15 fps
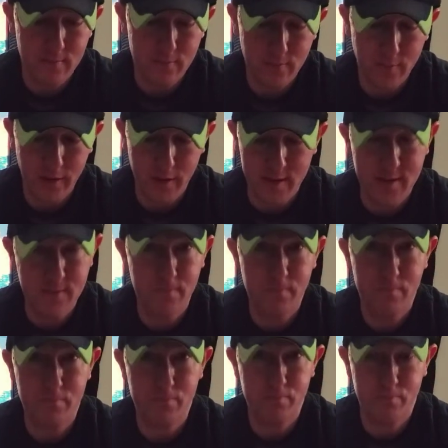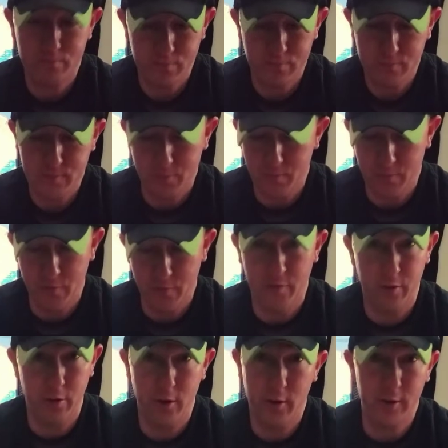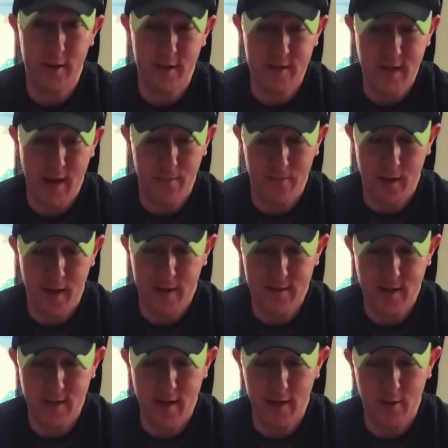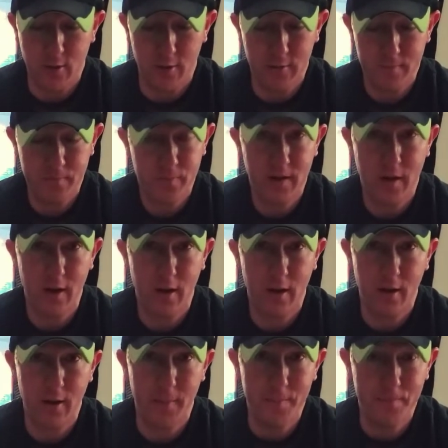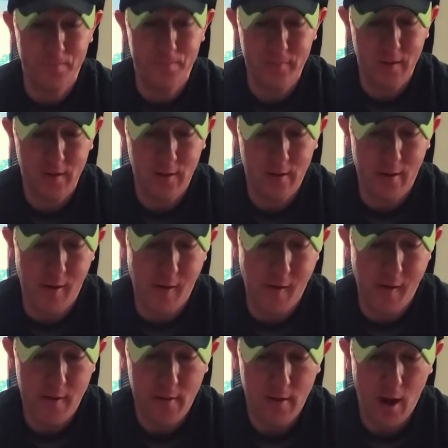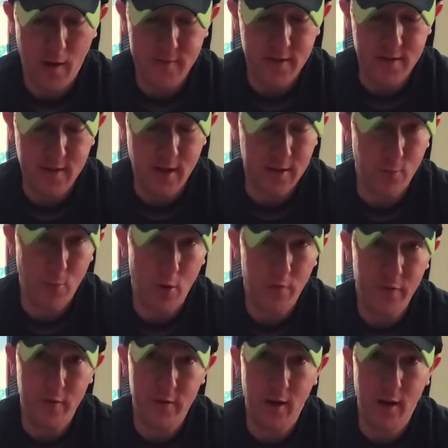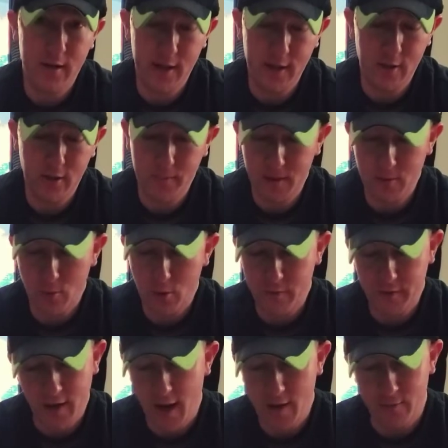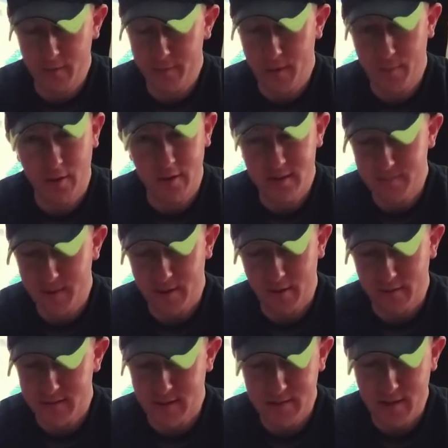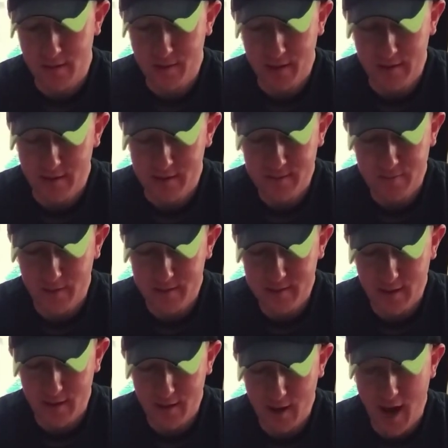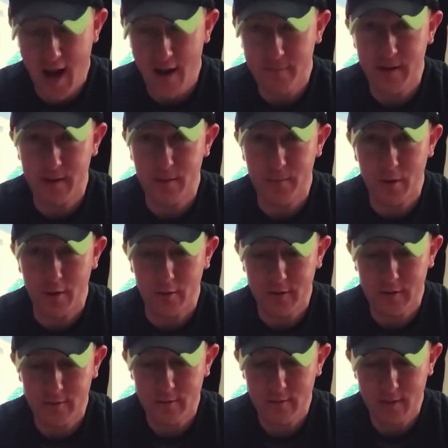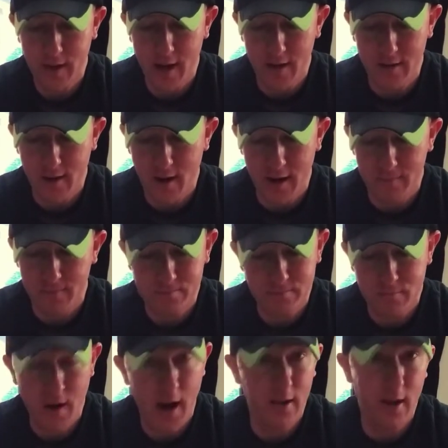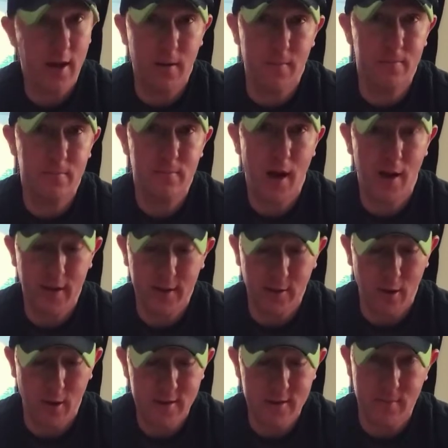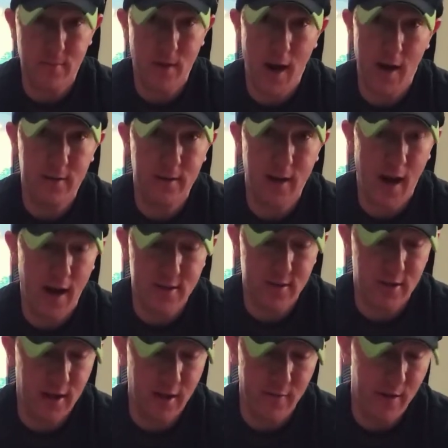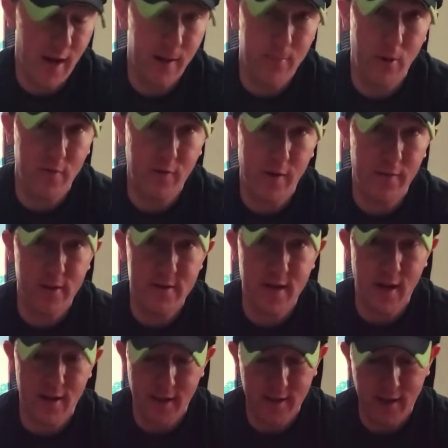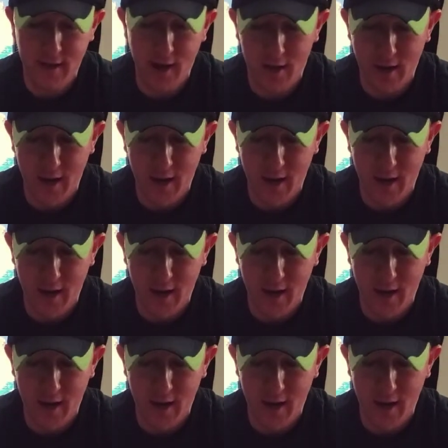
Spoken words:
is literally the same thing. It's identical. Obviously it's got the wolf on there. I think you can be the wolf. I don't remember. It's been a long since I've beaten this, but I have beaten them both and I like them. I think they're awesome. I've actually given 8.5 out of 10. I think they got